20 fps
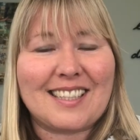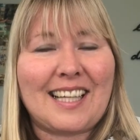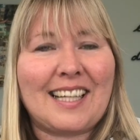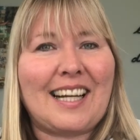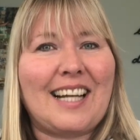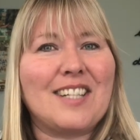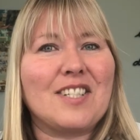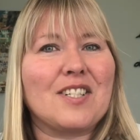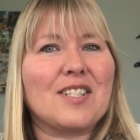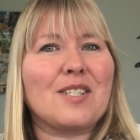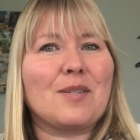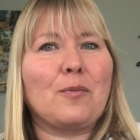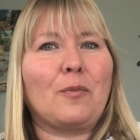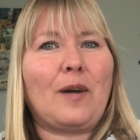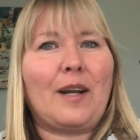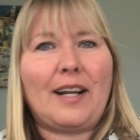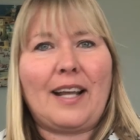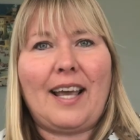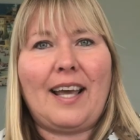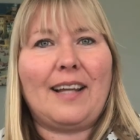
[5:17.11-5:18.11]
and I just
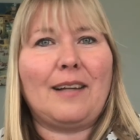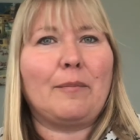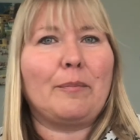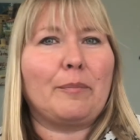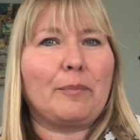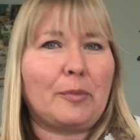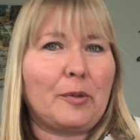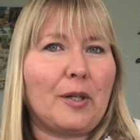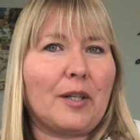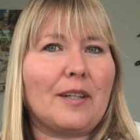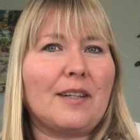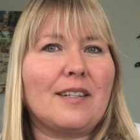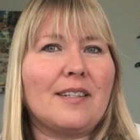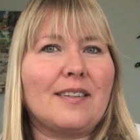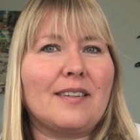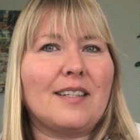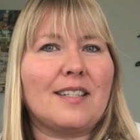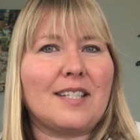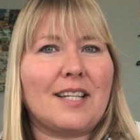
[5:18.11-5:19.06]
went ahead and booked the